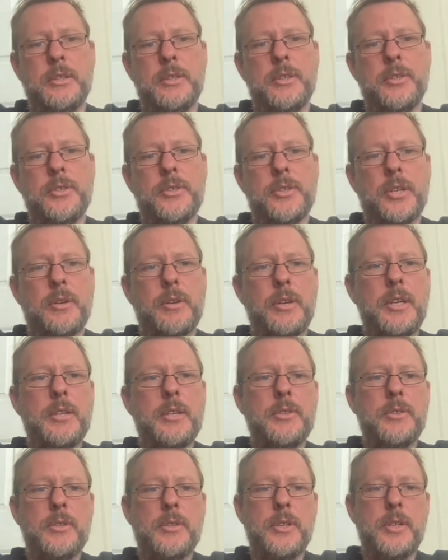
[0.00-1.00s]
So
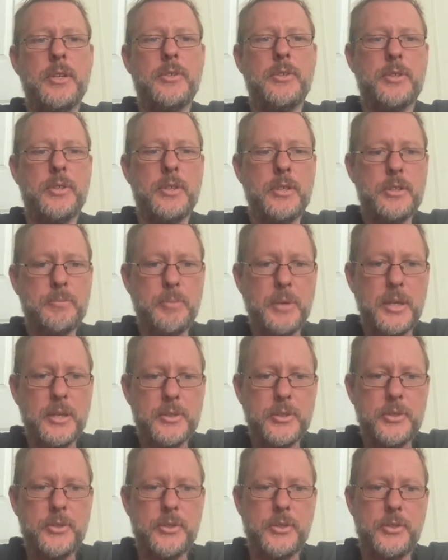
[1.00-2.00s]
this
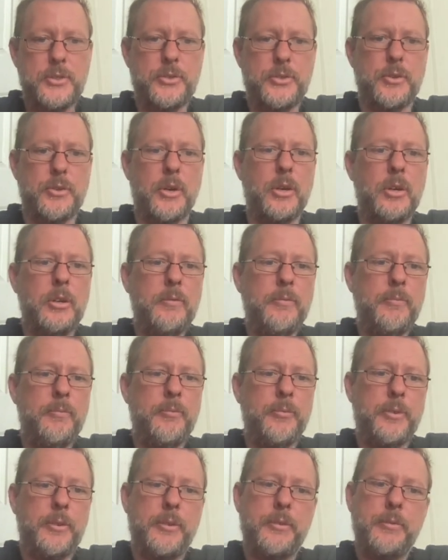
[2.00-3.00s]
species is strong
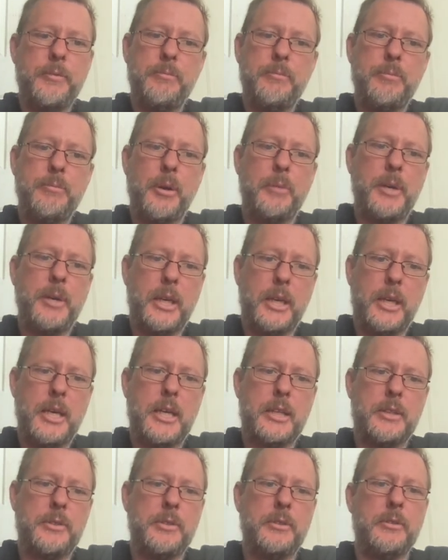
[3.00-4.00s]
by being
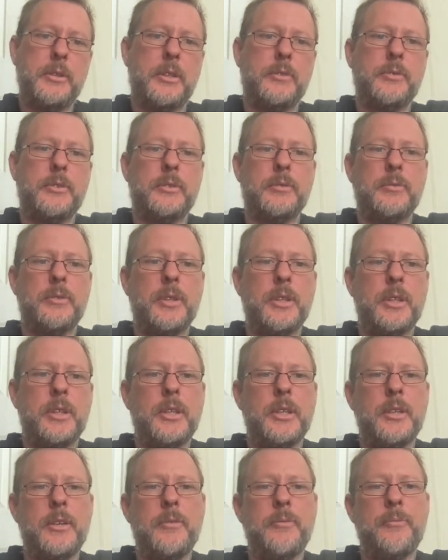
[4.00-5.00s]
cut too often.
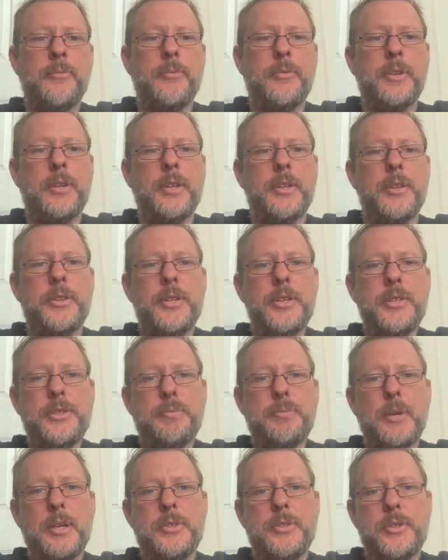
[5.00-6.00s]
This
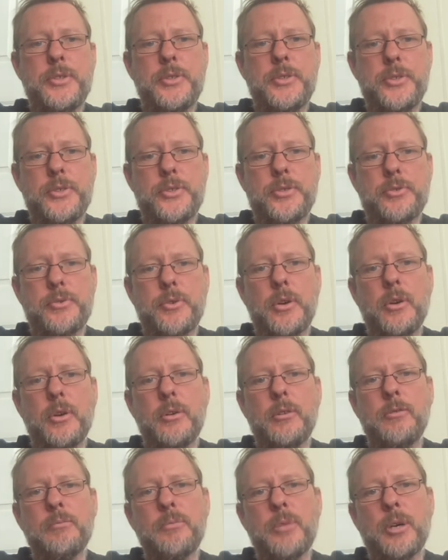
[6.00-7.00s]
species is
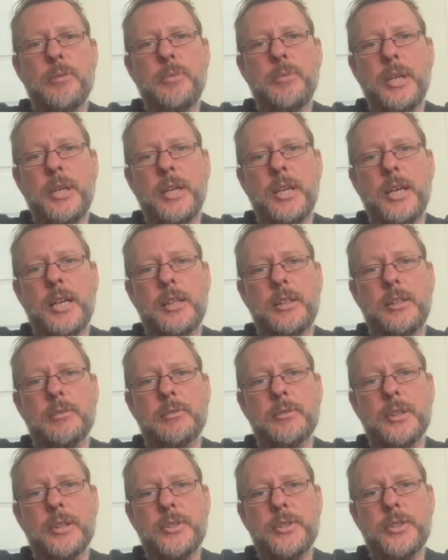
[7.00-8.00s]
strong by being cut at the
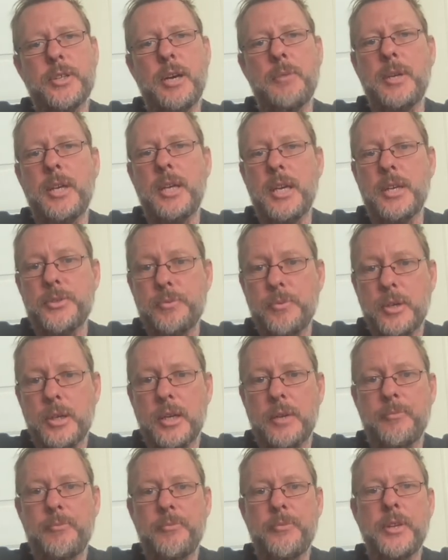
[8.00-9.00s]
right time. And guess
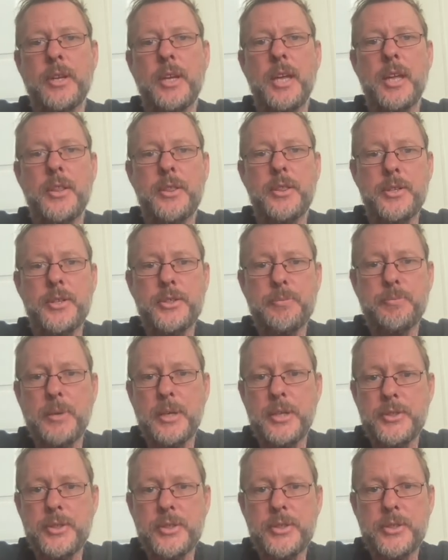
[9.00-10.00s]
what? This
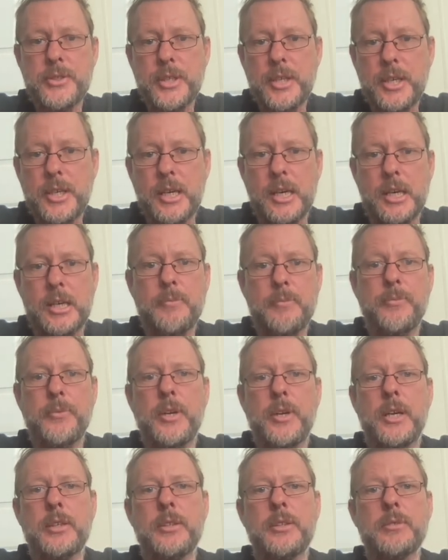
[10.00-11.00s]
species here,
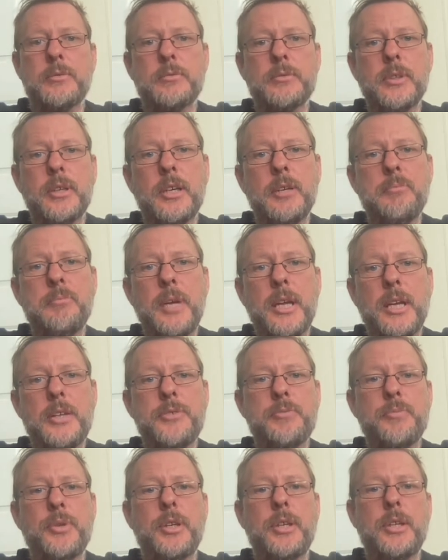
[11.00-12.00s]
under the right
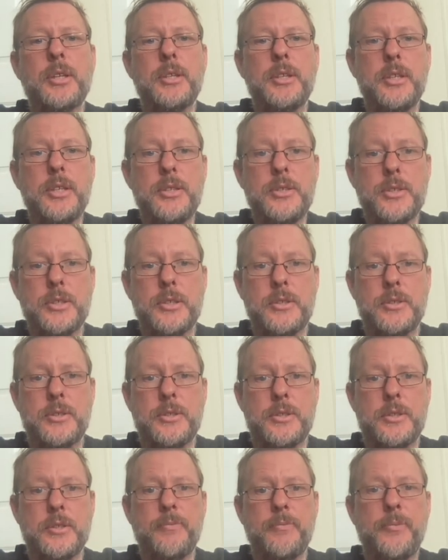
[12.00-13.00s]
management conditions,